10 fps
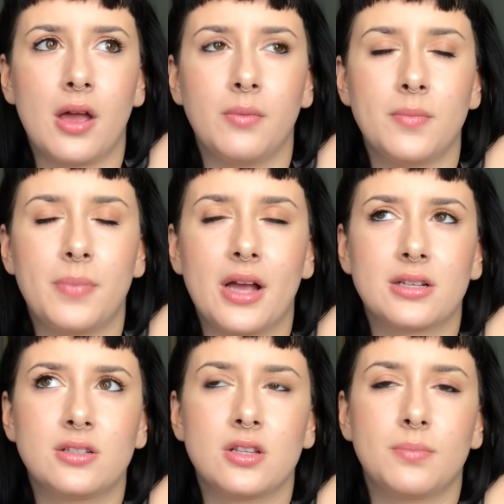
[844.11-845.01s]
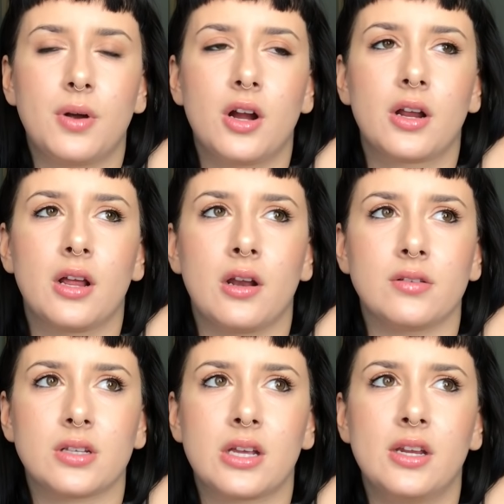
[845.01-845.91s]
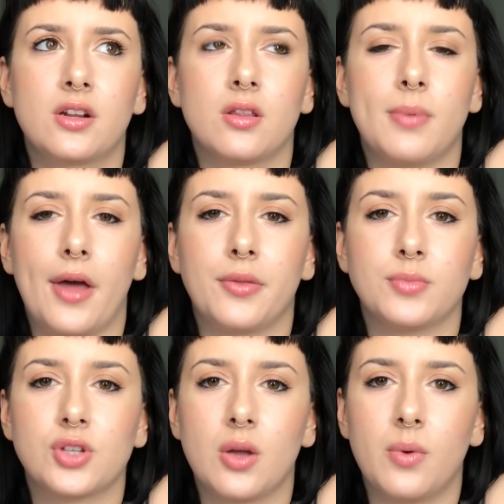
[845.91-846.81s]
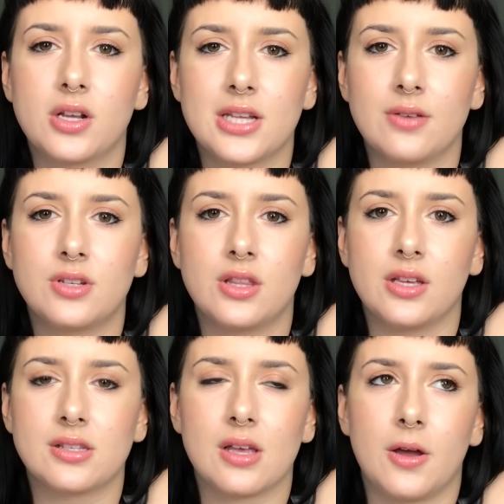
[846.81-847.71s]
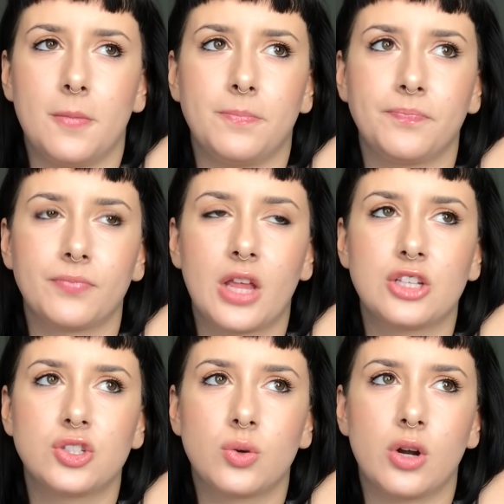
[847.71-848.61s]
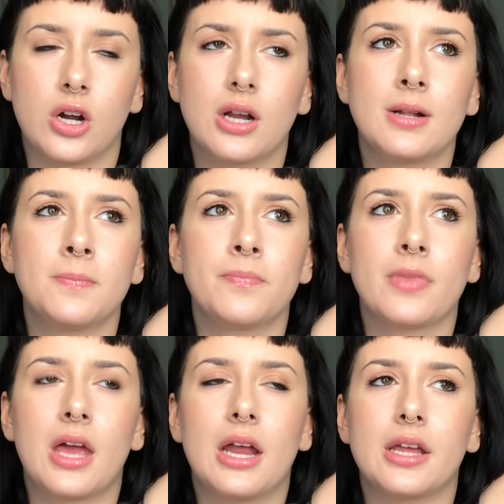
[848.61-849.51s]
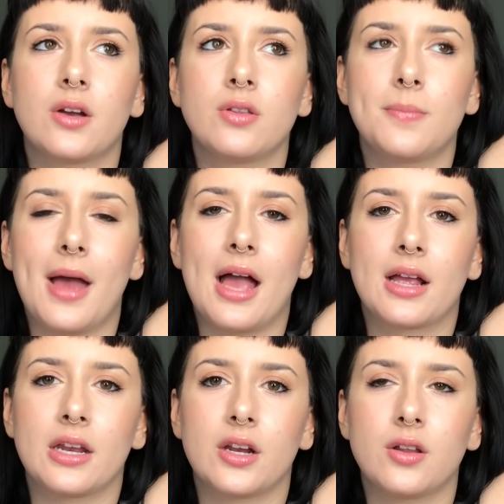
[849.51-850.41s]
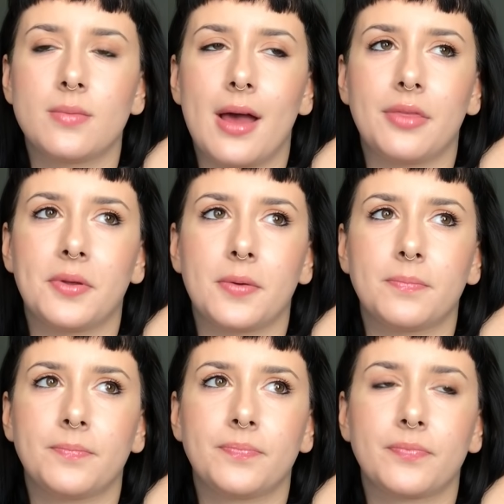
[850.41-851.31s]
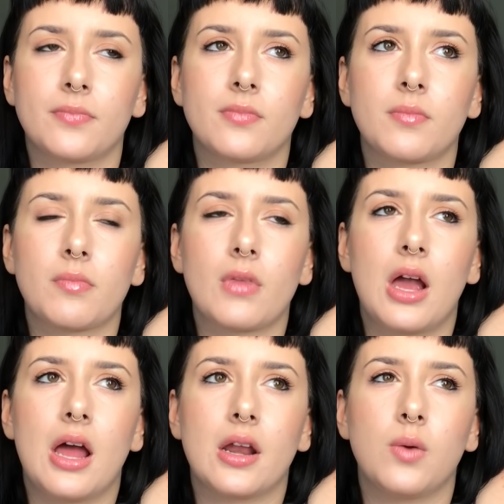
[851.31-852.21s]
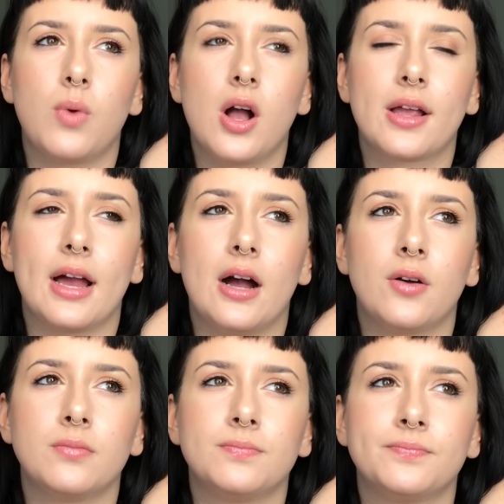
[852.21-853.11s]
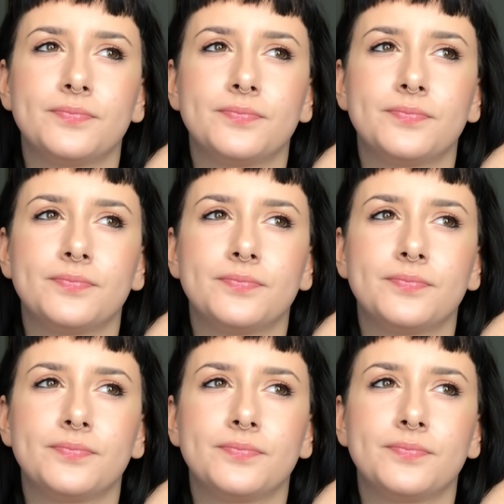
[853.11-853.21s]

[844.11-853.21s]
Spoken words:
I went back to the park, and I was like, I need to go to the bathroom. So I walked down to this store, and I go in the back, and I go to the bathroom, and I walk out,